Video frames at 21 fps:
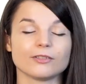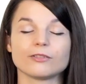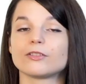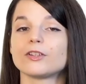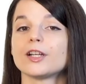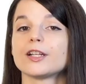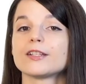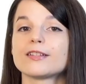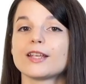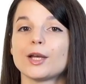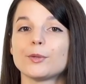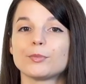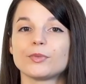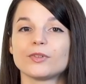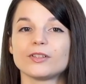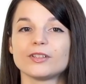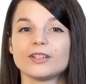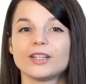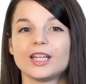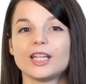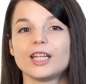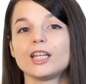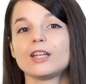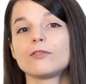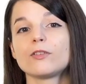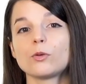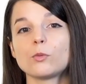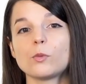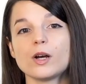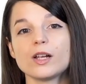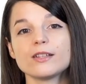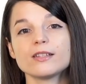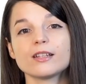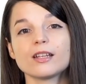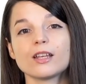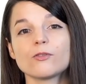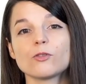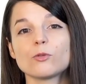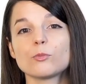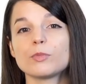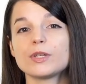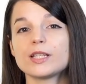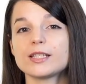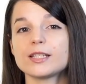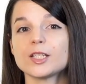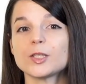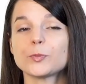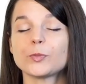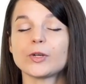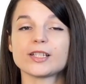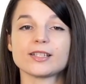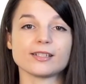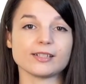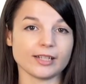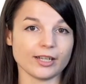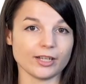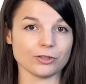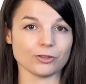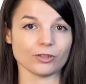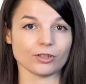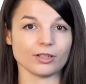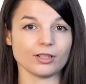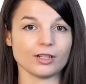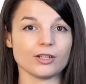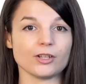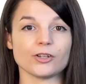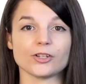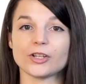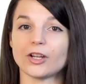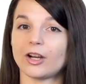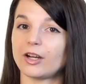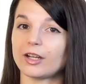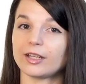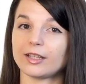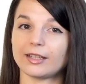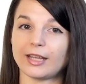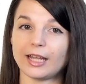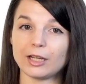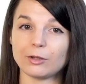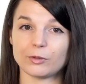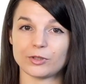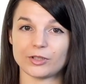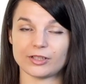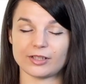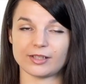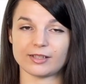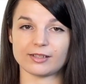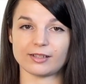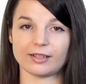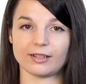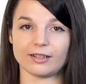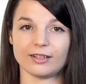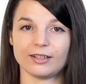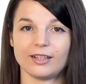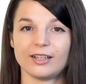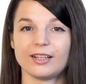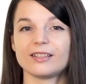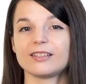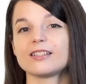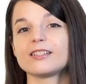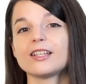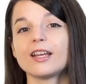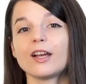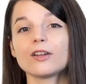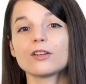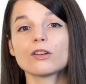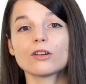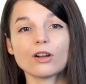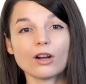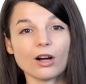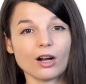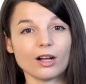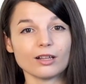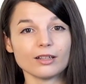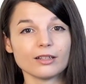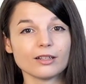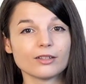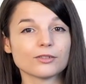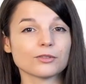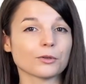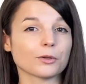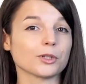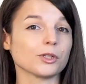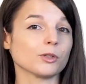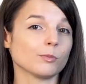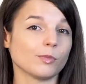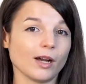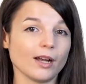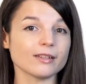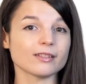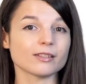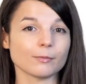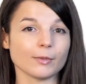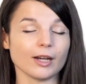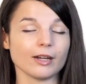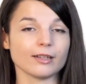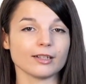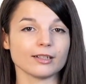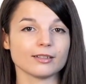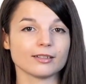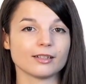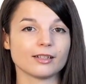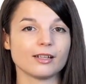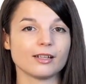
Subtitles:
For example, if you want to give a business presentation in your target language this year, then tell your colleagues or your boss about it.